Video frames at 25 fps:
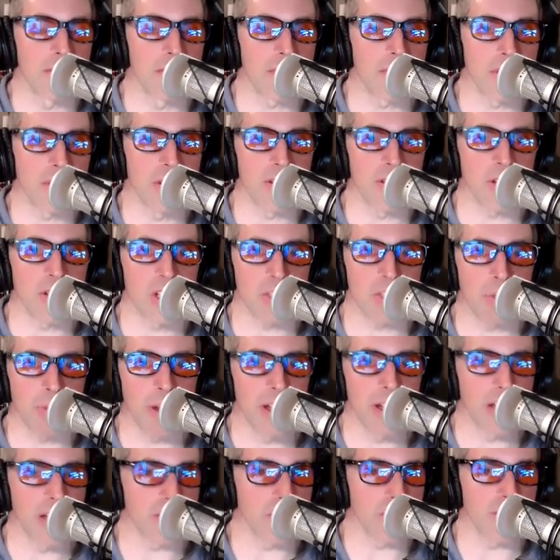So he talks
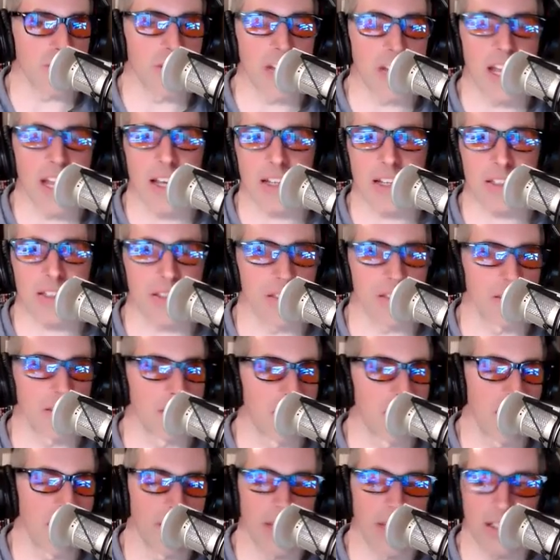about estrogenetics
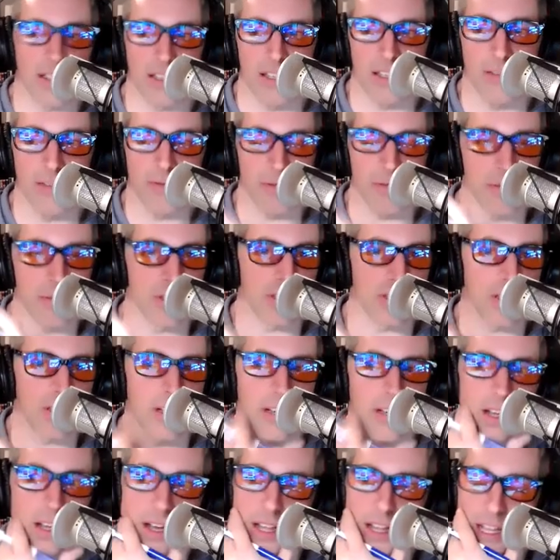and, and like the influence
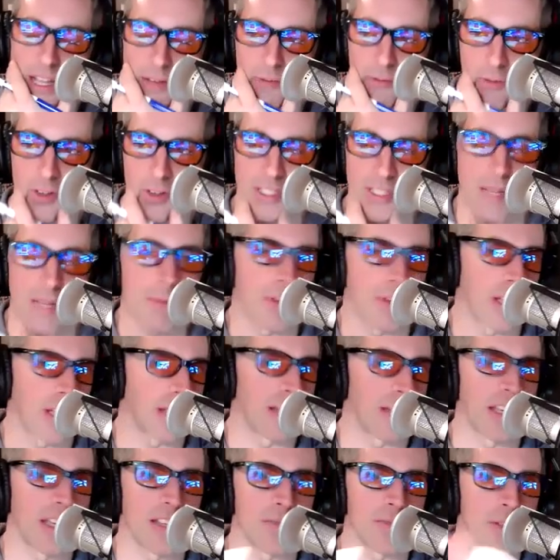on, uh, for example, like
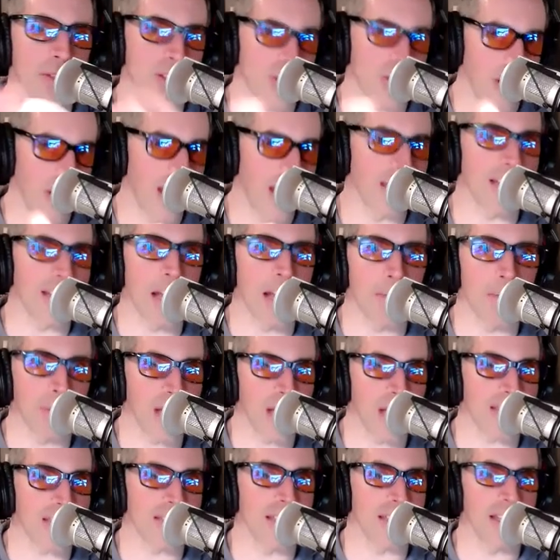he's Mister
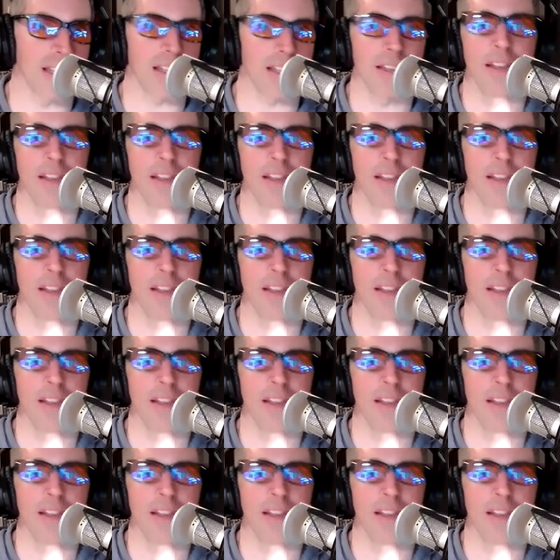Anti-Plastic,